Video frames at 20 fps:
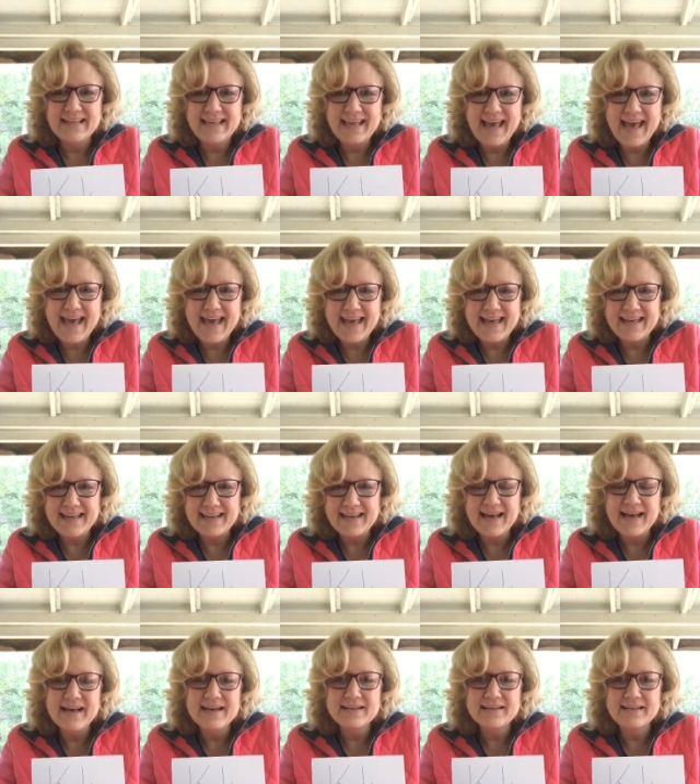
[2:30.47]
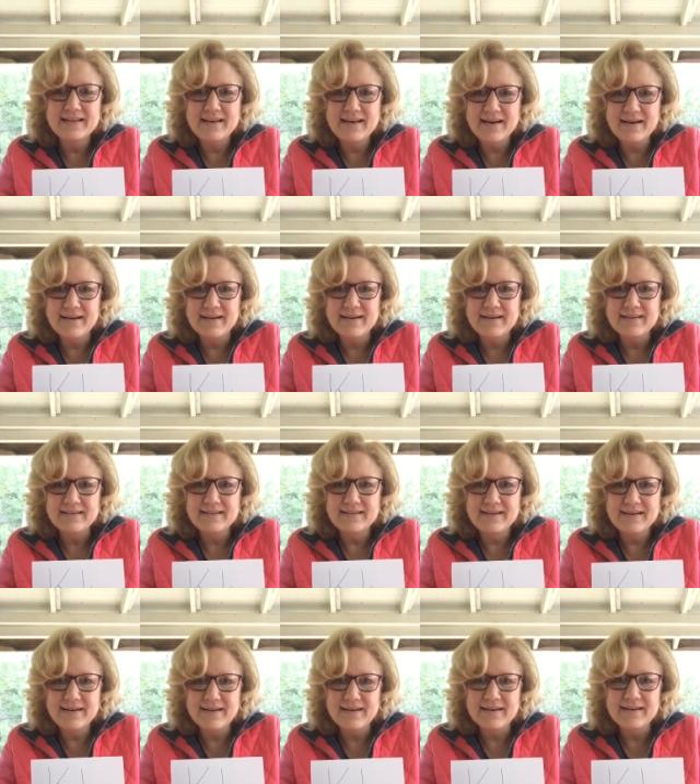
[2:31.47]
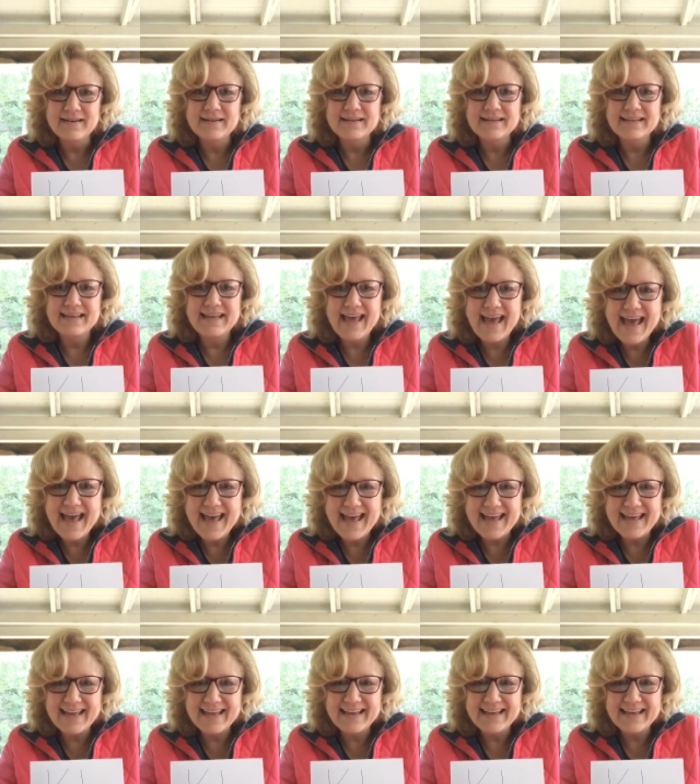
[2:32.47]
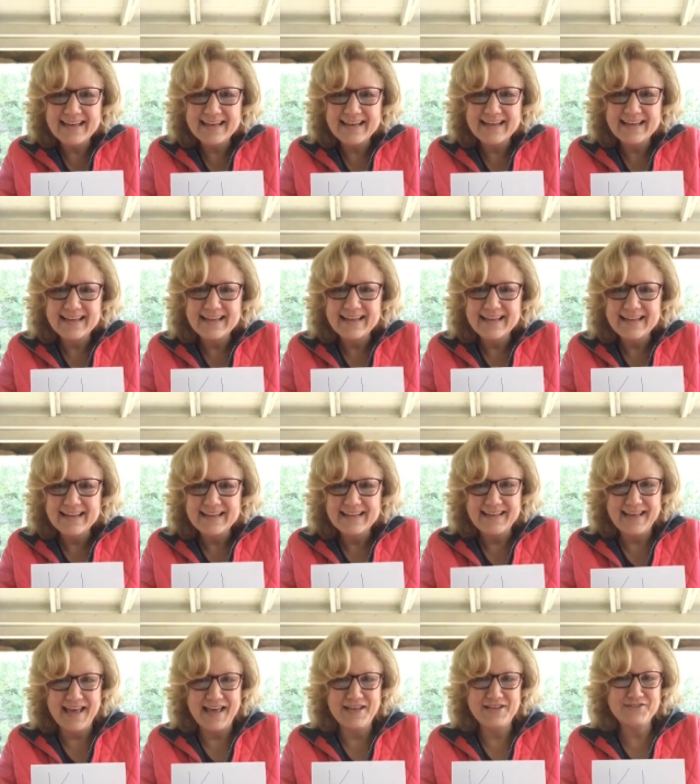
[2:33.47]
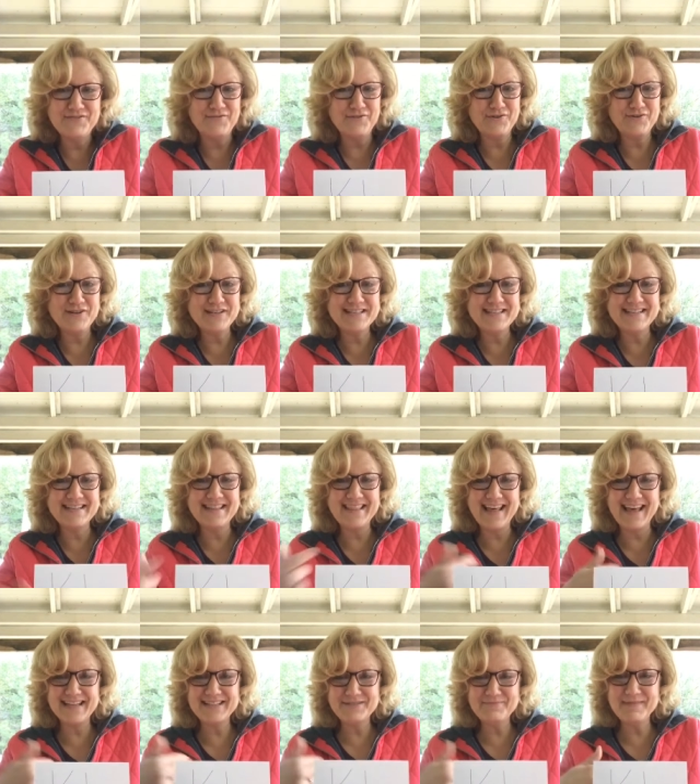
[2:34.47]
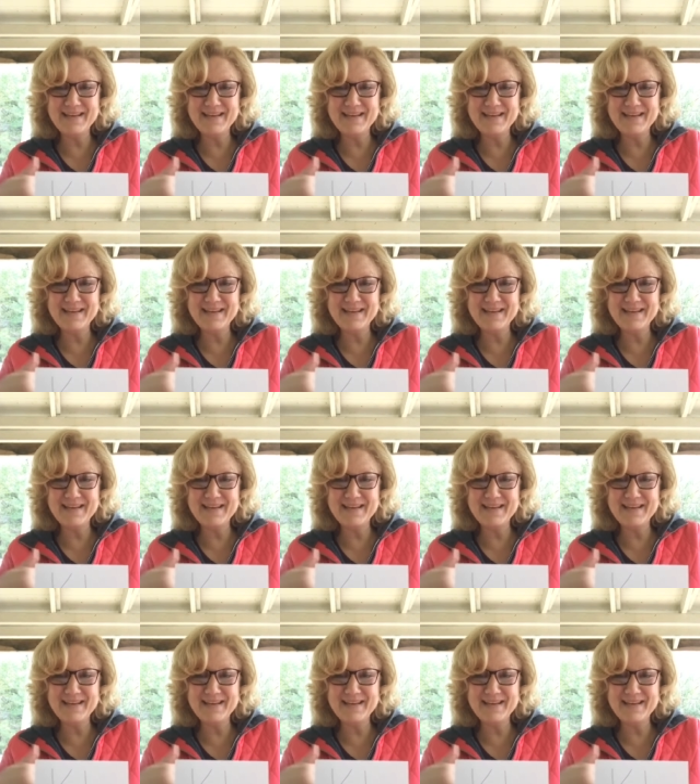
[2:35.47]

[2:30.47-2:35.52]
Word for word: K. K, K, K. K's for Kristen, that's